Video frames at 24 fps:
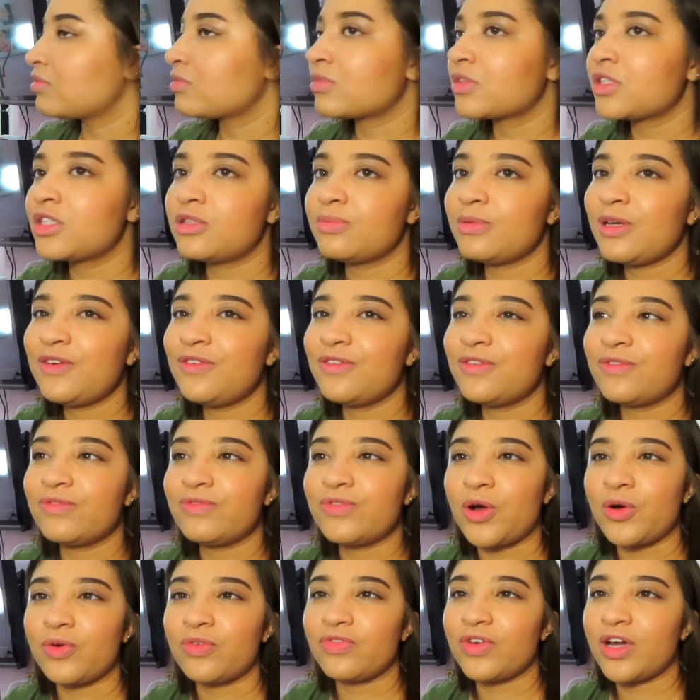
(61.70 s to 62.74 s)
my
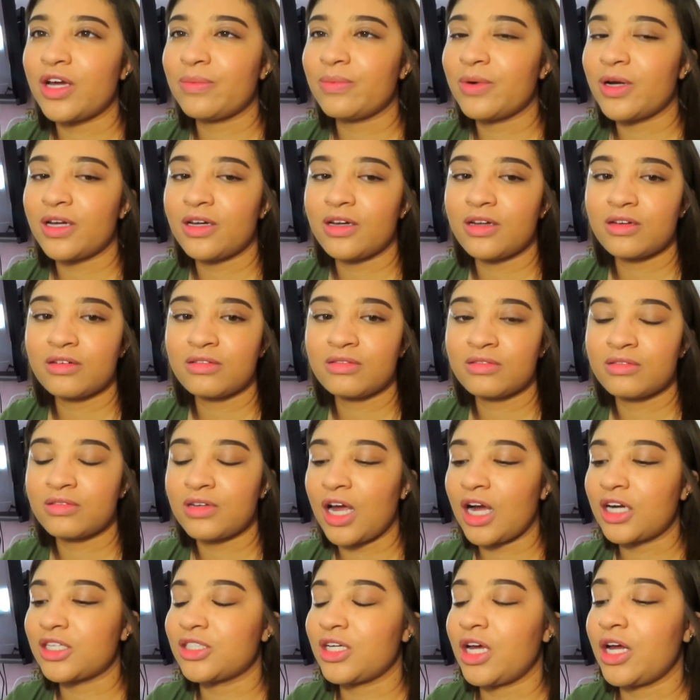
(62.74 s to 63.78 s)
phone vibrating?
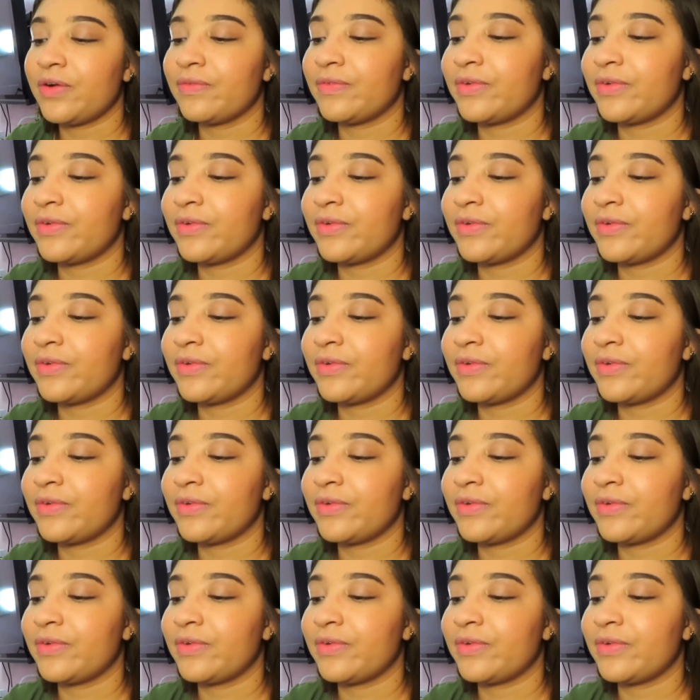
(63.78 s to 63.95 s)
Actually, I don't really